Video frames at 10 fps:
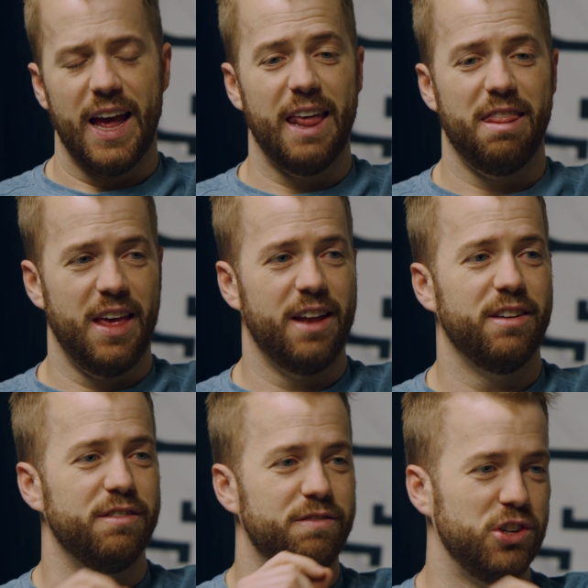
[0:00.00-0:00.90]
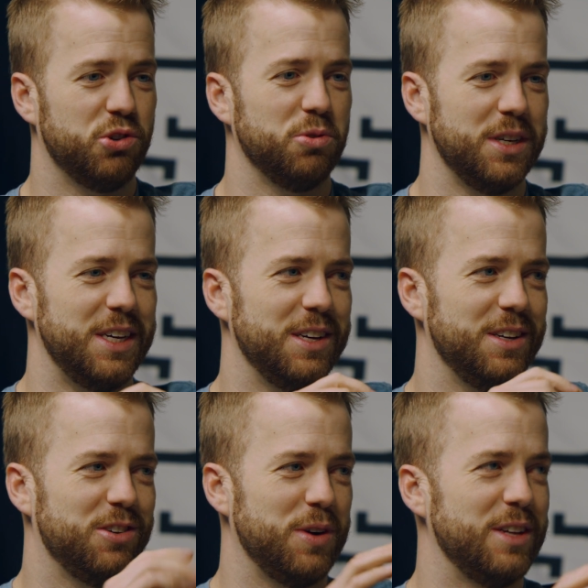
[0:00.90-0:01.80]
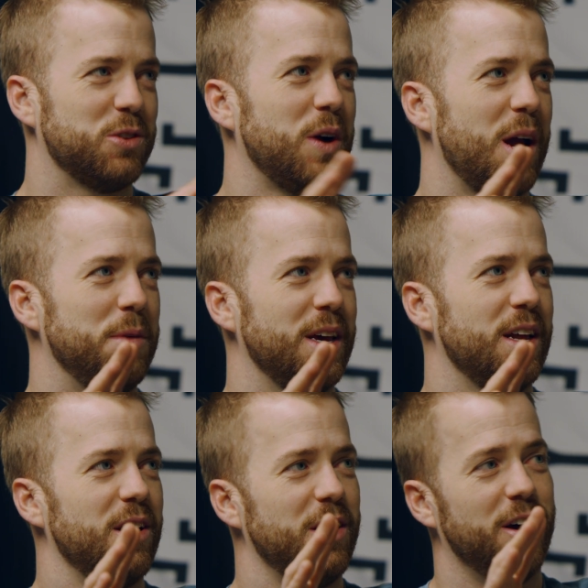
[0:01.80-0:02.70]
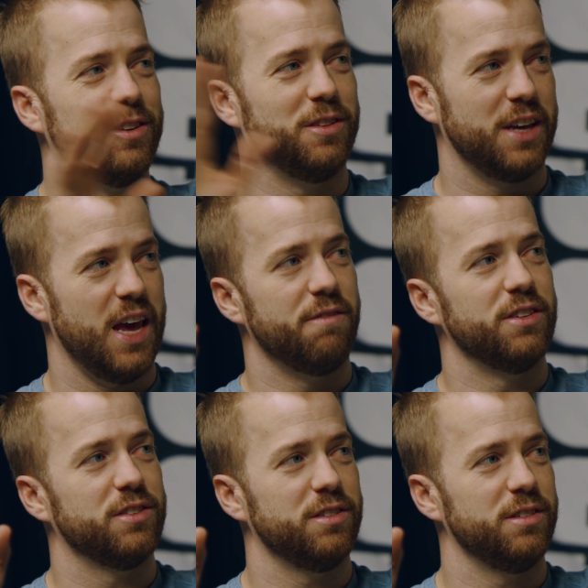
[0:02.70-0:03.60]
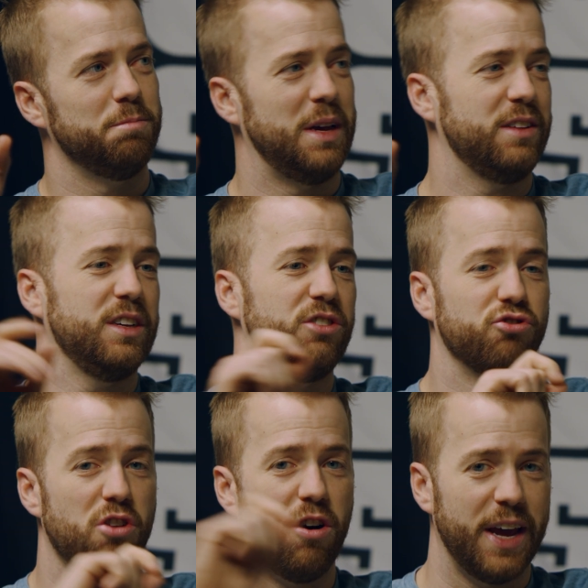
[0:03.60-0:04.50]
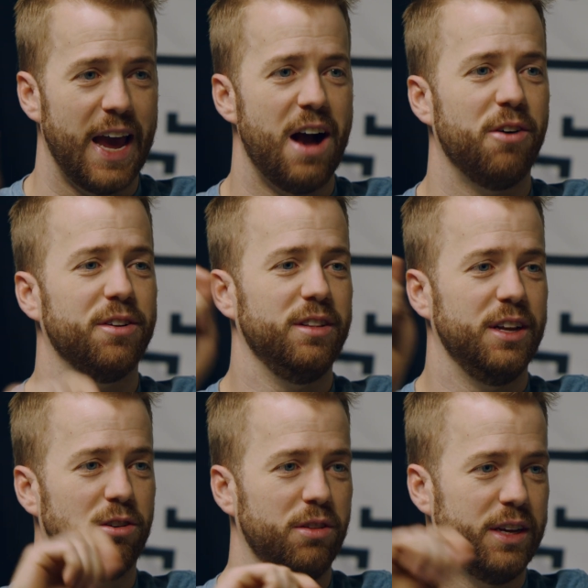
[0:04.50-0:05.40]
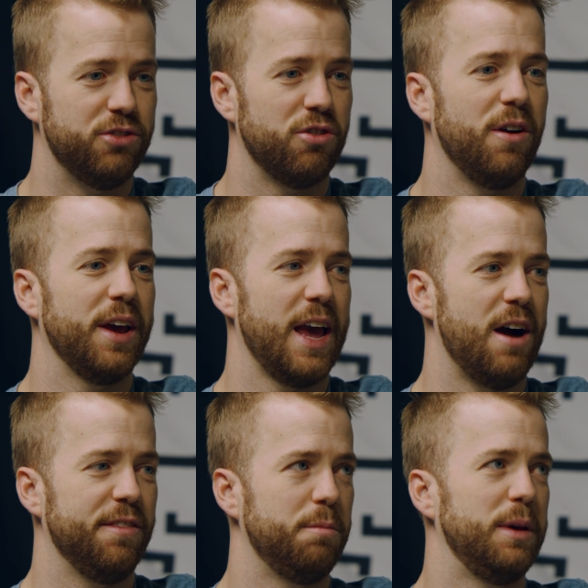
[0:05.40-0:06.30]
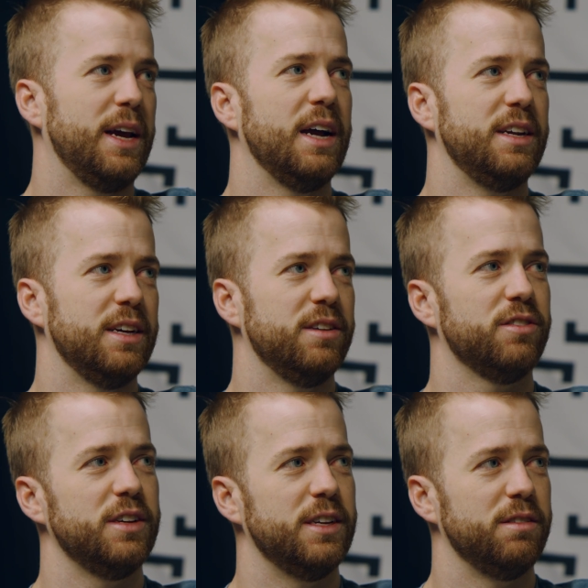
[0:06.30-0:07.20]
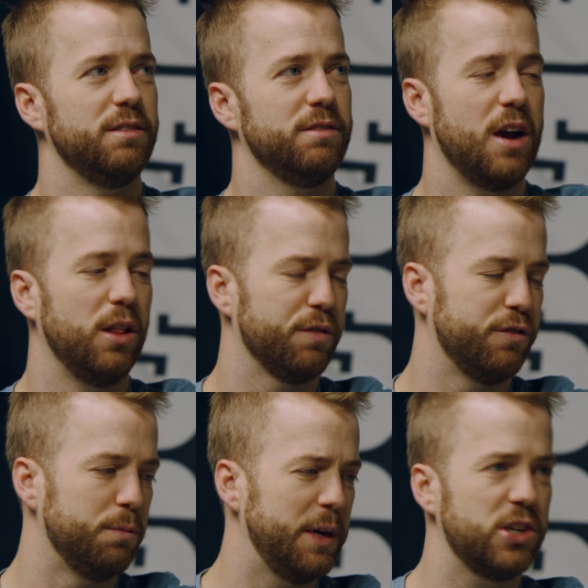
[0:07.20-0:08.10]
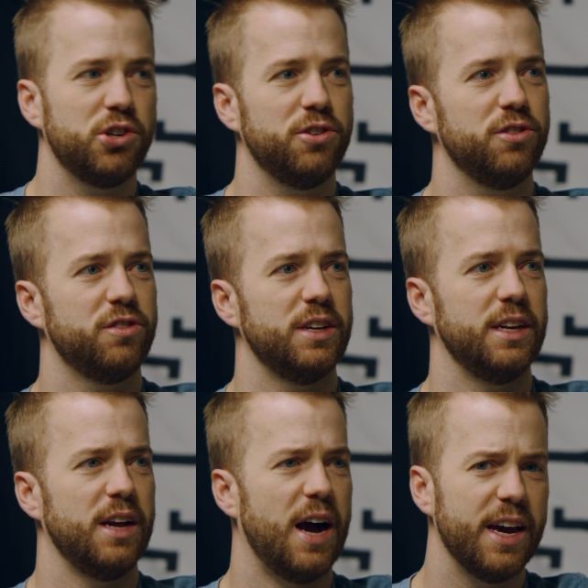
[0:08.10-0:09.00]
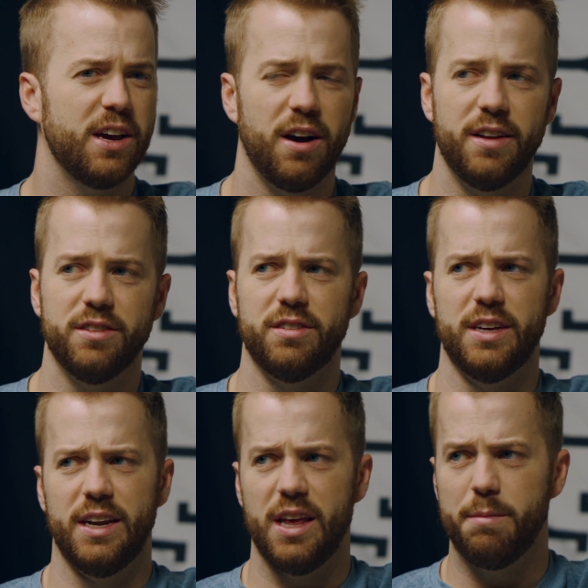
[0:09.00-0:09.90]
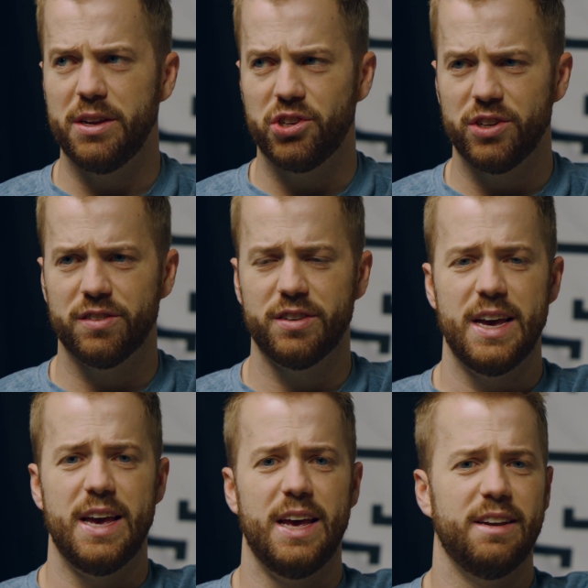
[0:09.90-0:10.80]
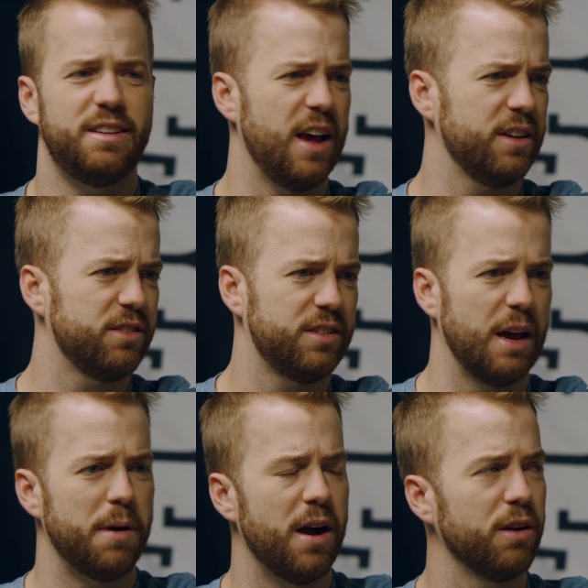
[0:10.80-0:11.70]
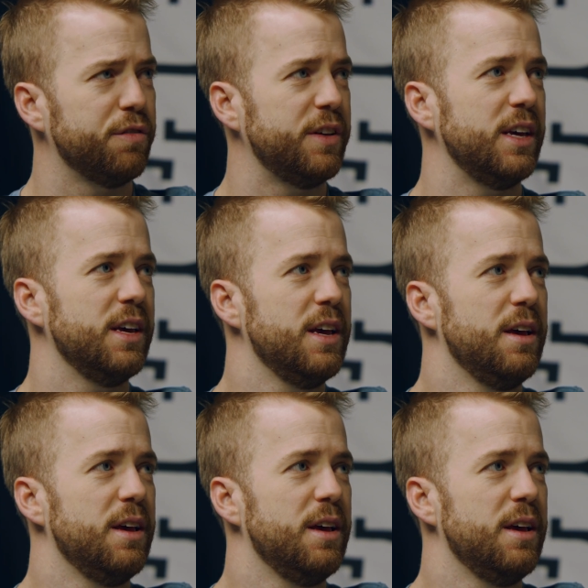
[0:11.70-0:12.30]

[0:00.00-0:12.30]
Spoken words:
and then visually transcribing it onto the canvas. Basically literally drawing out the big ideas in colorful pictures, in icons, in images, text, typography,